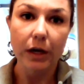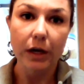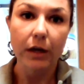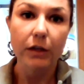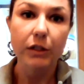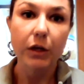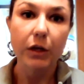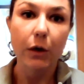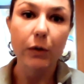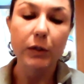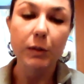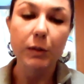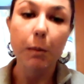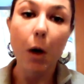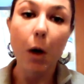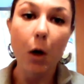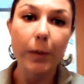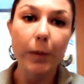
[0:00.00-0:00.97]
So
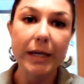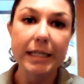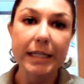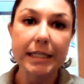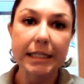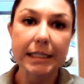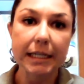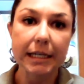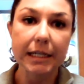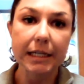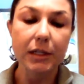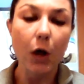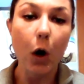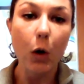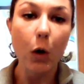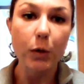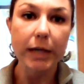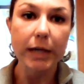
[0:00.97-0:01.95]
small businesses,
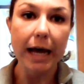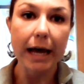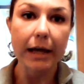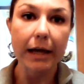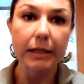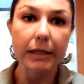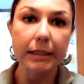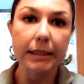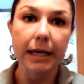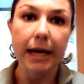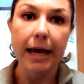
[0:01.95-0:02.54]
hotels,